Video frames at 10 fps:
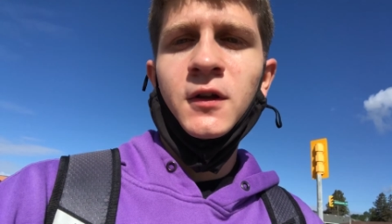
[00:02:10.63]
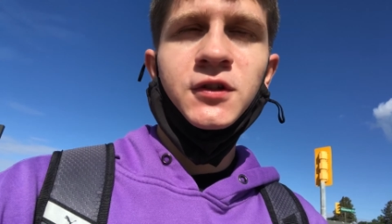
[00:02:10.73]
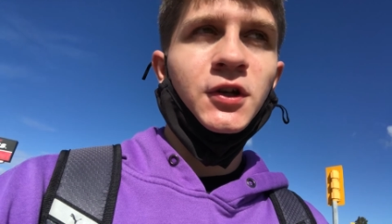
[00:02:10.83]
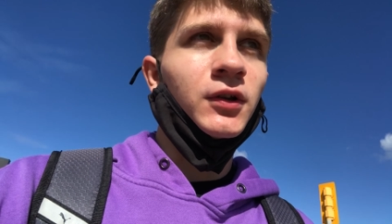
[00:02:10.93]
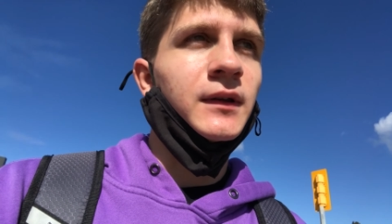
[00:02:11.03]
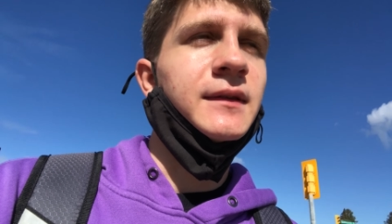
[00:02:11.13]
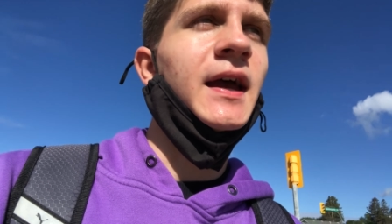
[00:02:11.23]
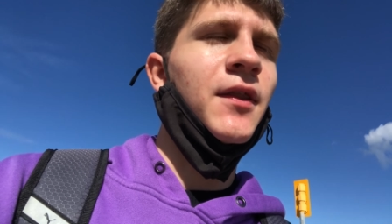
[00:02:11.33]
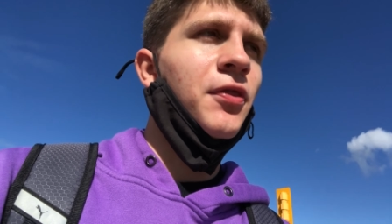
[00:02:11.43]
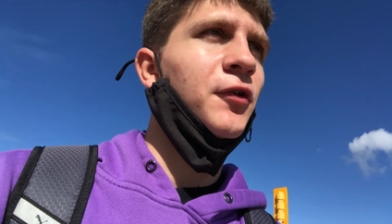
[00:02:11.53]
It's currently
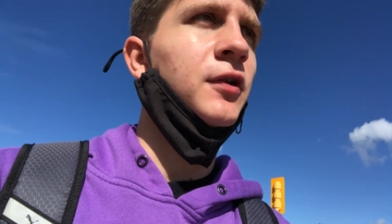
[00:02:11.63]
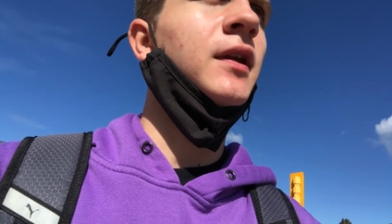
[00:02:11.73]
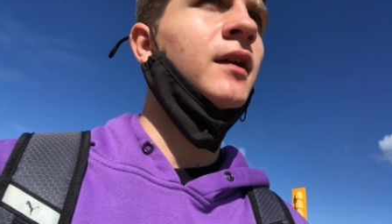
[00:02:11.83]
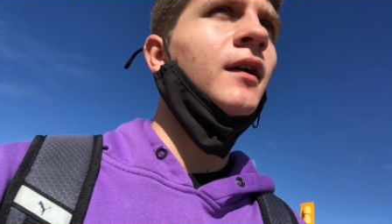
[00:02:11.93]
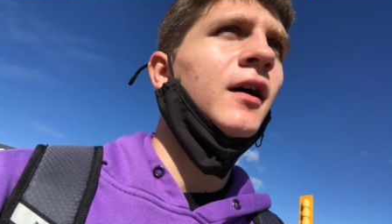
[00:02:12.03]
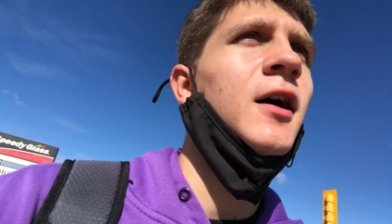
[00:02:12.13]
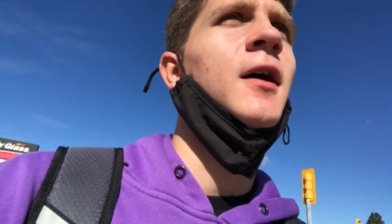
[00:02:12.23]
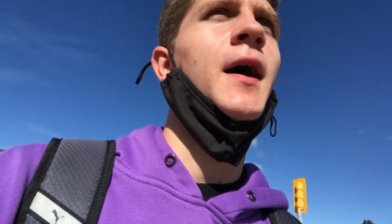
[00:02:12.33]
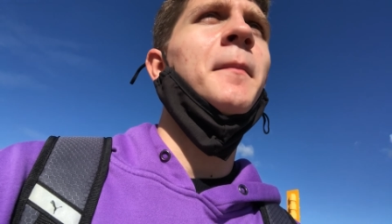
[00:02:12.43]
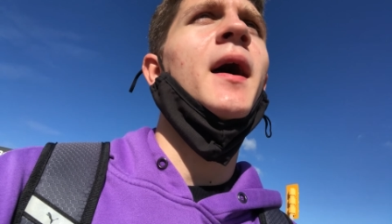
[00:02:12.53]
10:30.
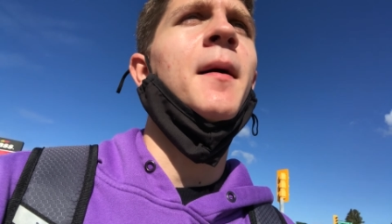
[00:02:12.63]
Uh,